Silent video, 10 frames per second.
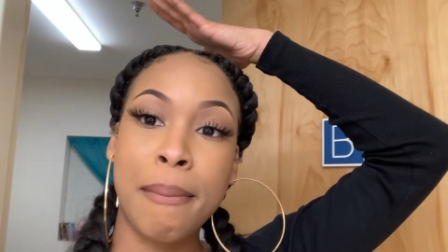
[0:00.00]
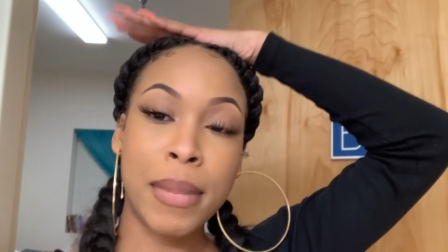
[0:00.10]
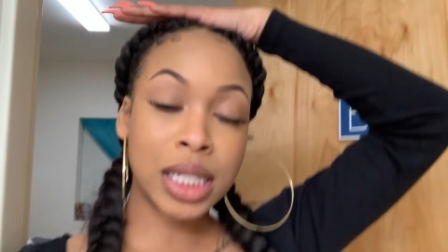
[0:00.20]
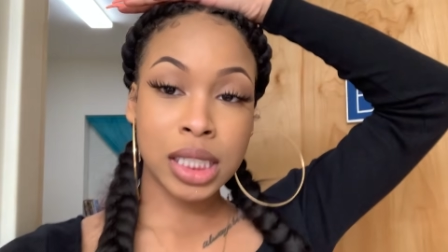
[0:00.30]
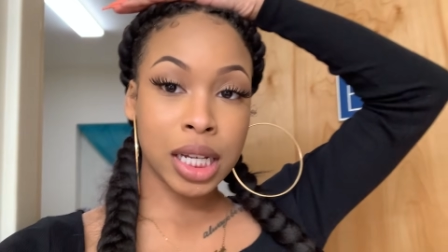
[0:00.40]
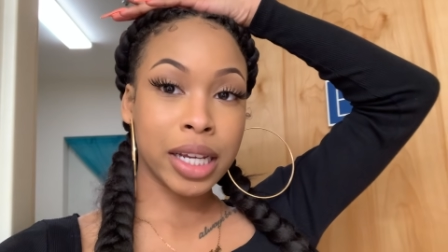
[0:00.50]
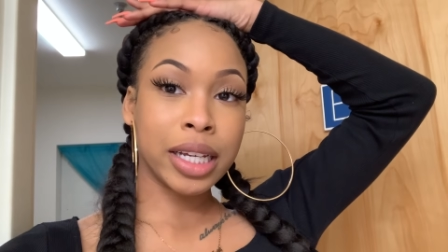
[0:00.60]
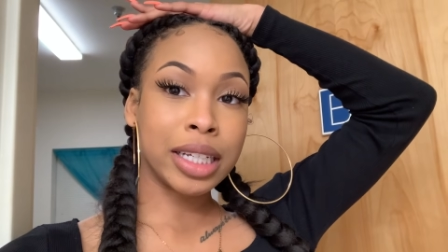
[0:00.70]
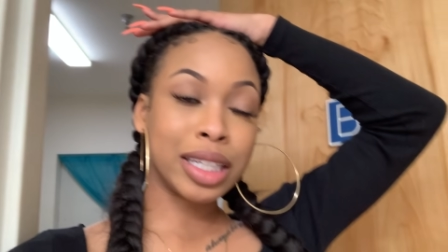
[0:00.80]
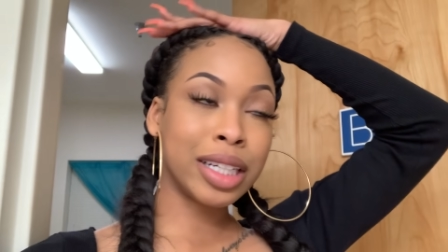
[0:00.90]

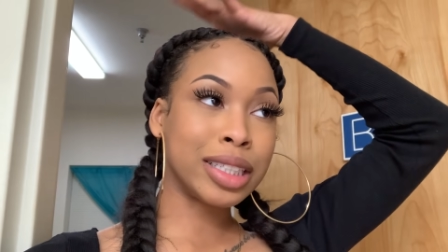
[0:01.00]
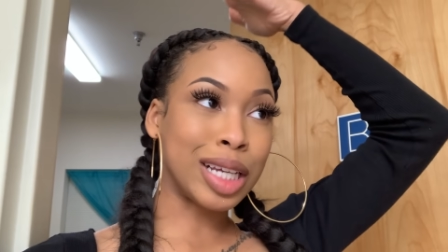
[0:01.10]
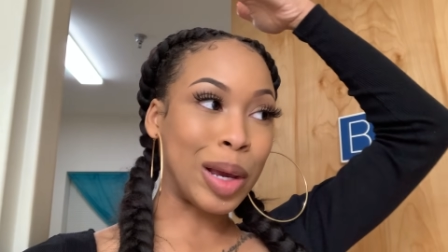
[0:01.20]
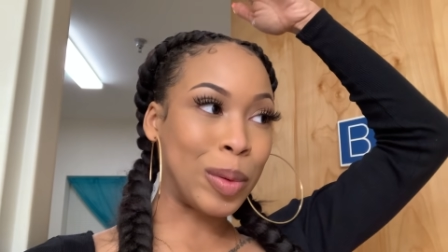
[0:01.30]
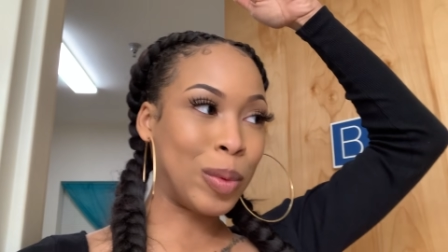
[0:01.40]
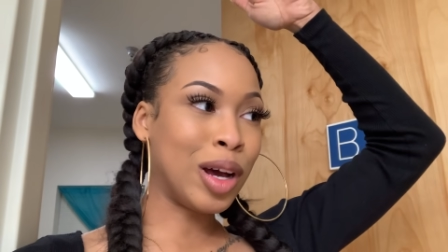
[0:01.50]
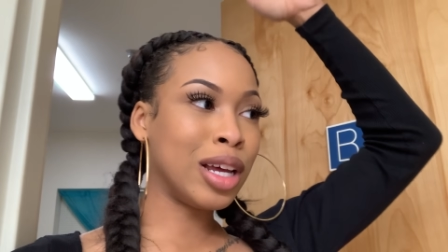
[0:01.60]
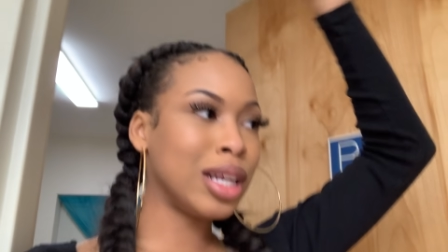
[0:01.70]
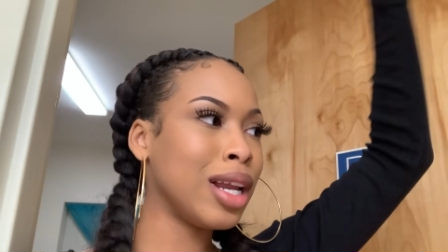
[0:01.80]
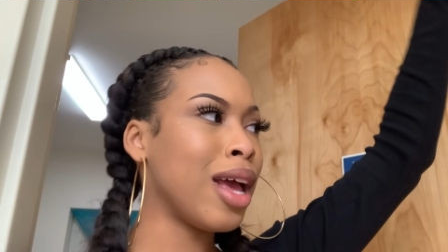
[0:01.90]
monday day
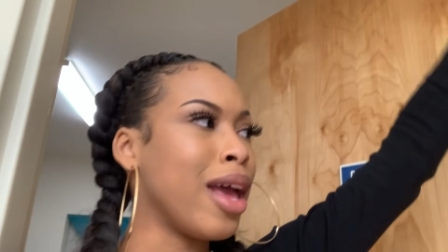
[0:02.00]
one